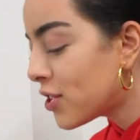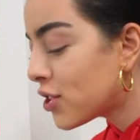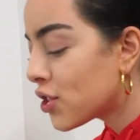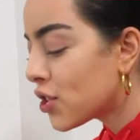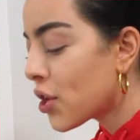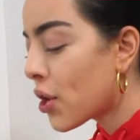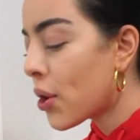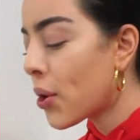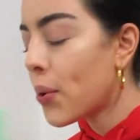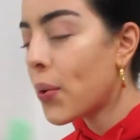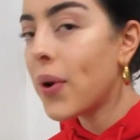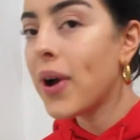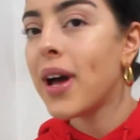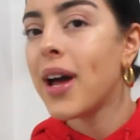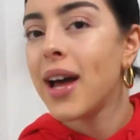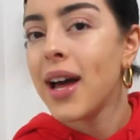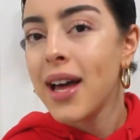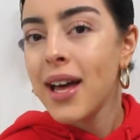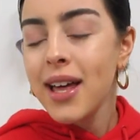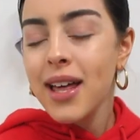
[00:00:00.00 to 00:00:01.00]
So
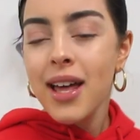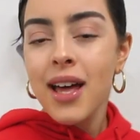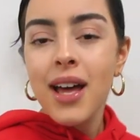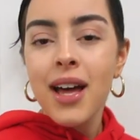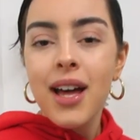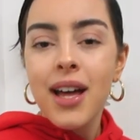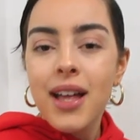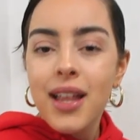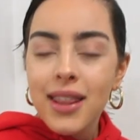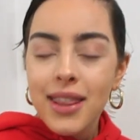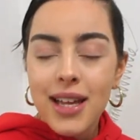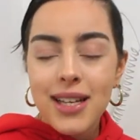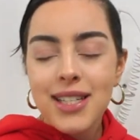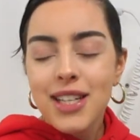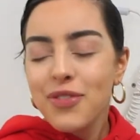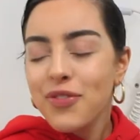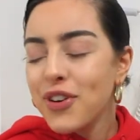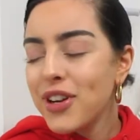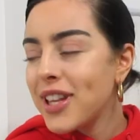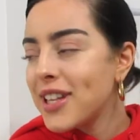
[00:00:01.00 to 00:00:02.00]
that's
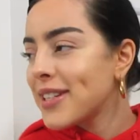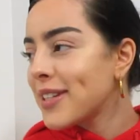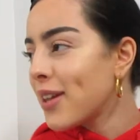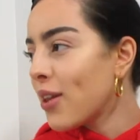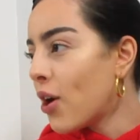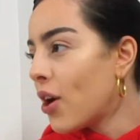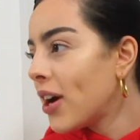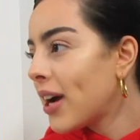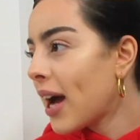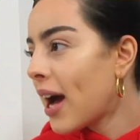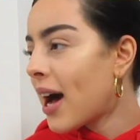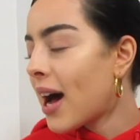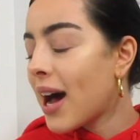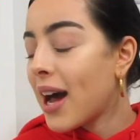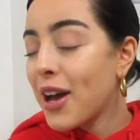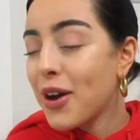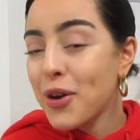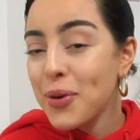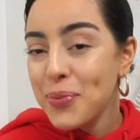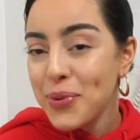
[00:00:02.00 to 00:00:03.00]
it for this look.
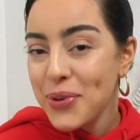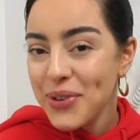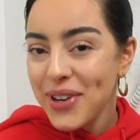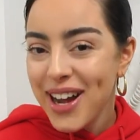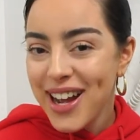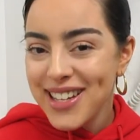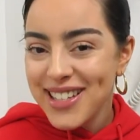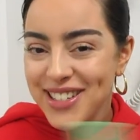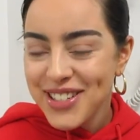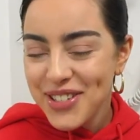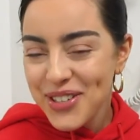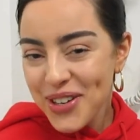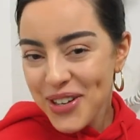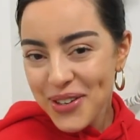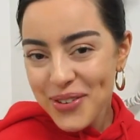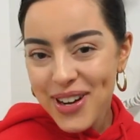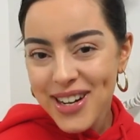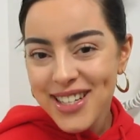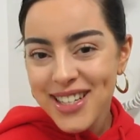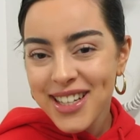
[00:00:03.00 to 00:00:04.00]
I hope you guys
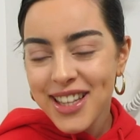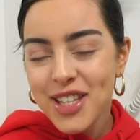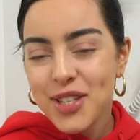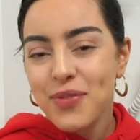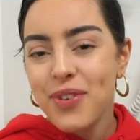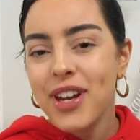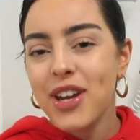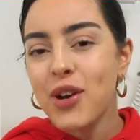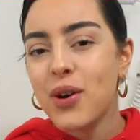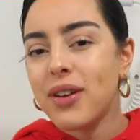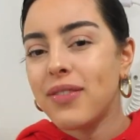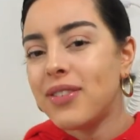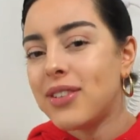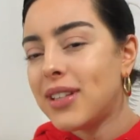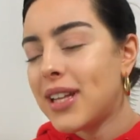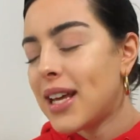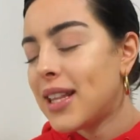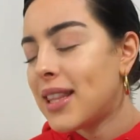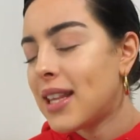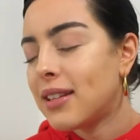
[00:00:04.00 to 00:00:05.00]
enjoyed watching this video. If you
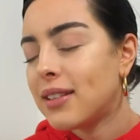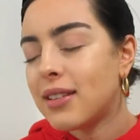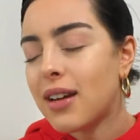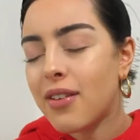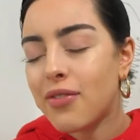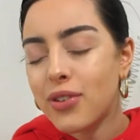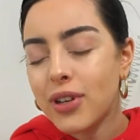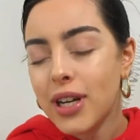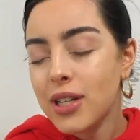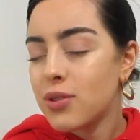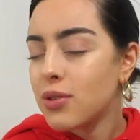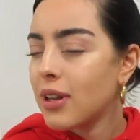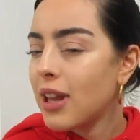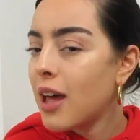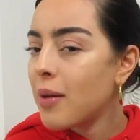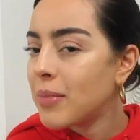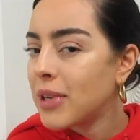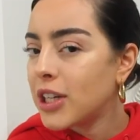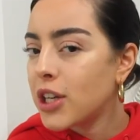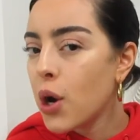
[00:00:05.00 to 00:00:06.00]
did, then don't forget to
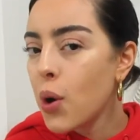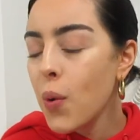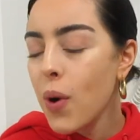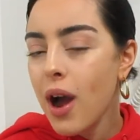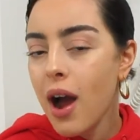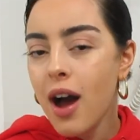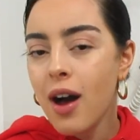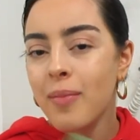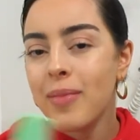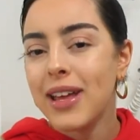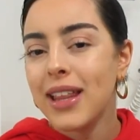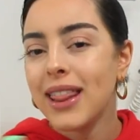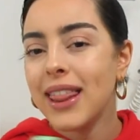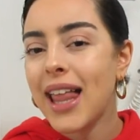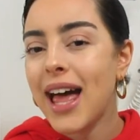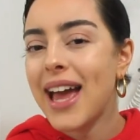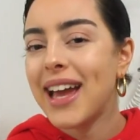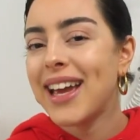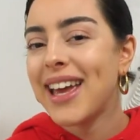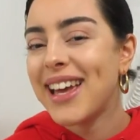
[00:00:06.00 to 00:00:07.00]
let me know, comment,
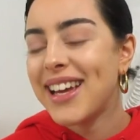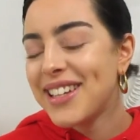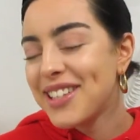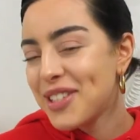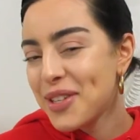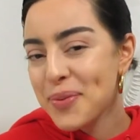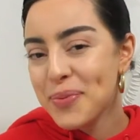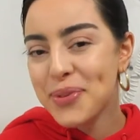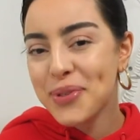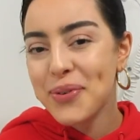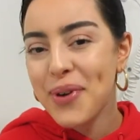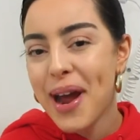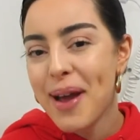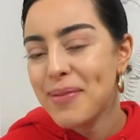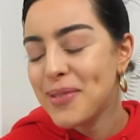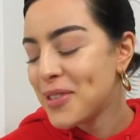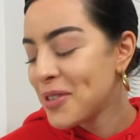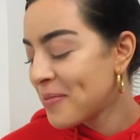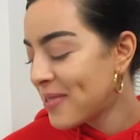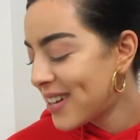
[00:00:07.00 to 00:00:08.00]
like, and
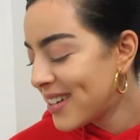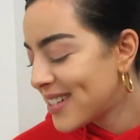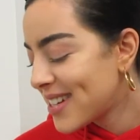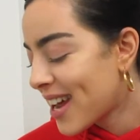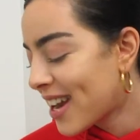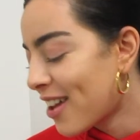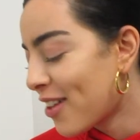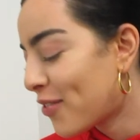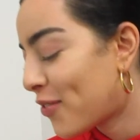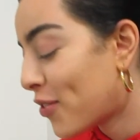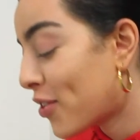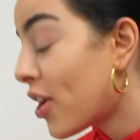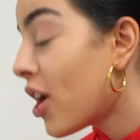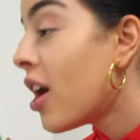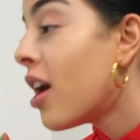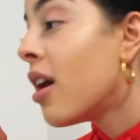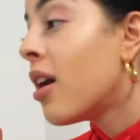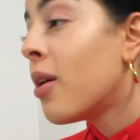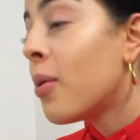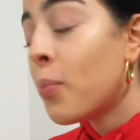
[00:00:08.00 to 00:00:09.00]
subscribe to my channel for
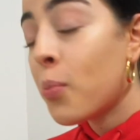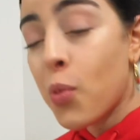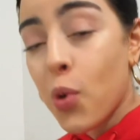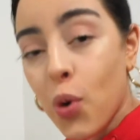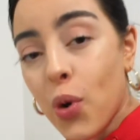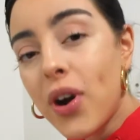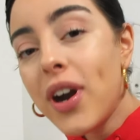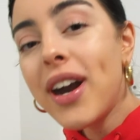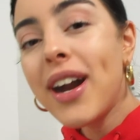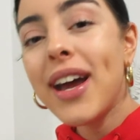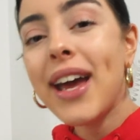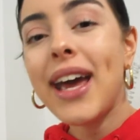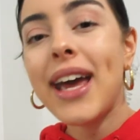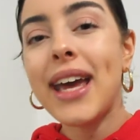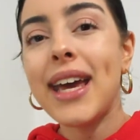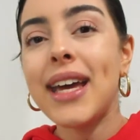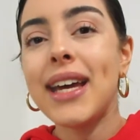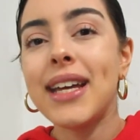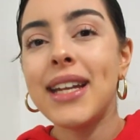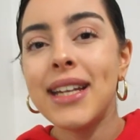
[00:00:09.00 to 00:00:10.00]
more.
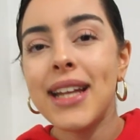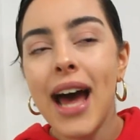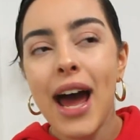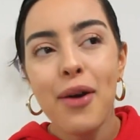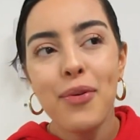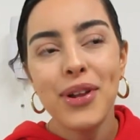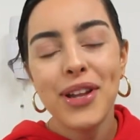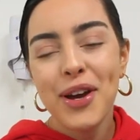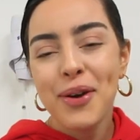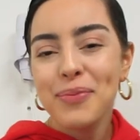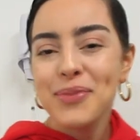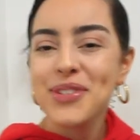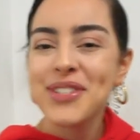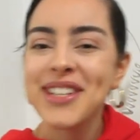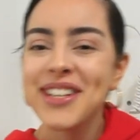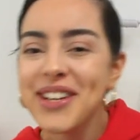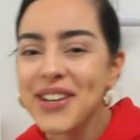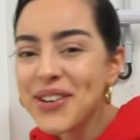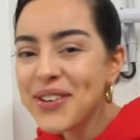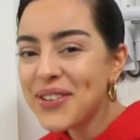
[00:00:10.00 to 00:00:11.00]
And I really hope to
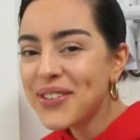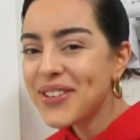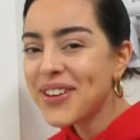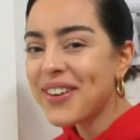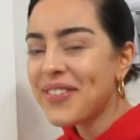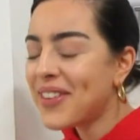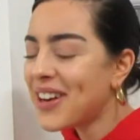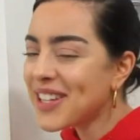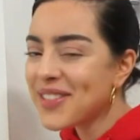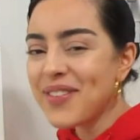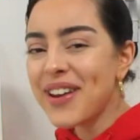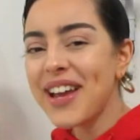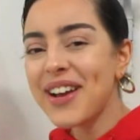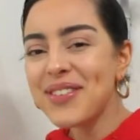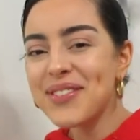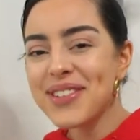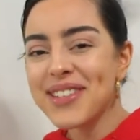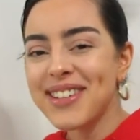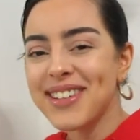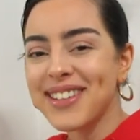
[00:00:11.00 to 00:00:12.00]
see you in my next
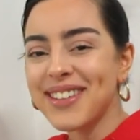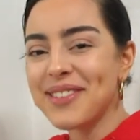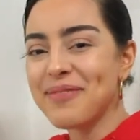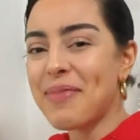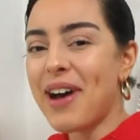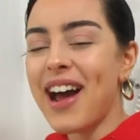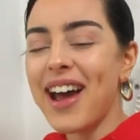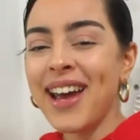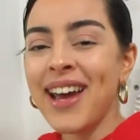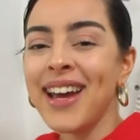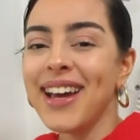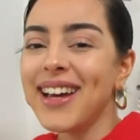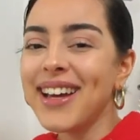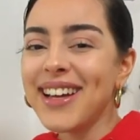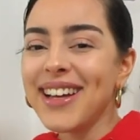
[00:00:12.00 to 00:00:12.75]
videos. Bye.